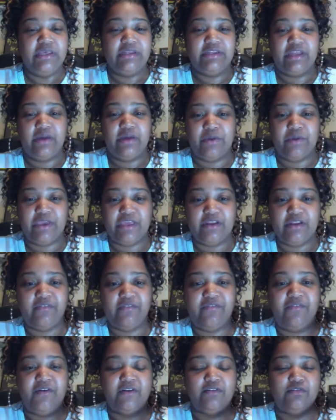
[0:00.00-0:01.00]
That way it'll
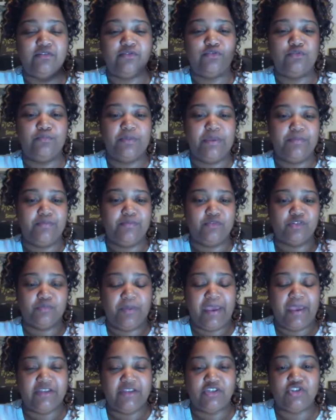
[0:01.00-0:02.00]
funnel through people's
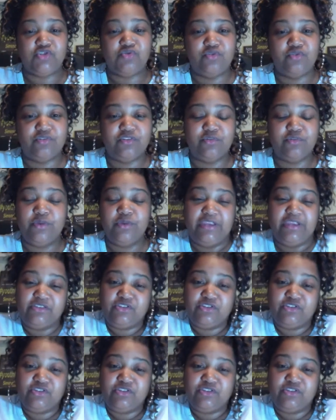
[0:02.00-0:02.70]
pages during the week.